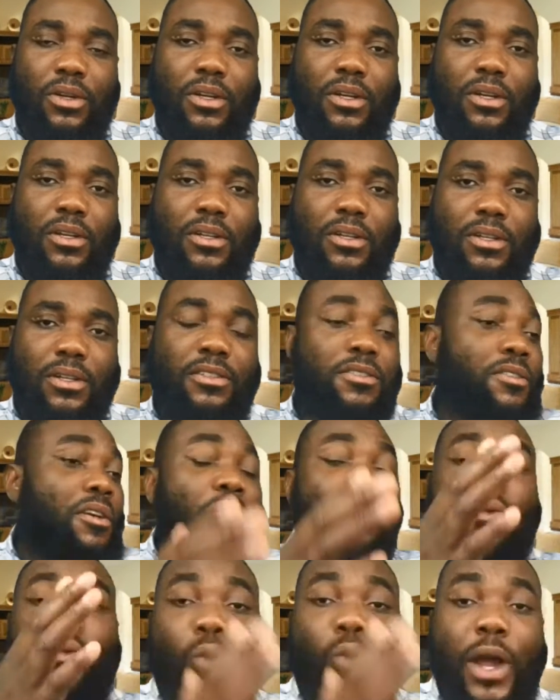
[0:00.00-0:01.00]
it's
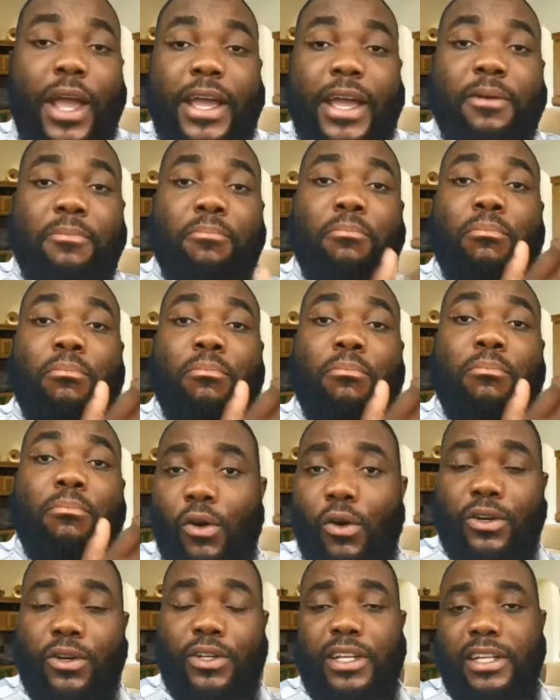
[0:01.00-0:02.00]
way more
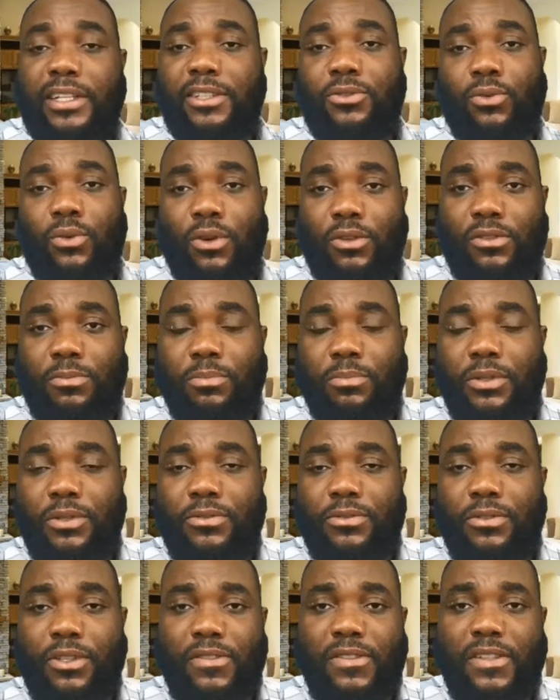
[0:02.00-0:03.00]
than it was
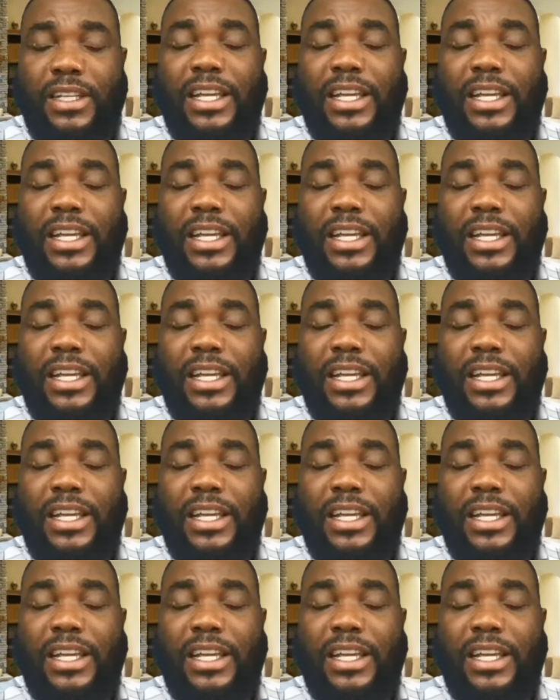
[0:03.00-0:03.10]
previously,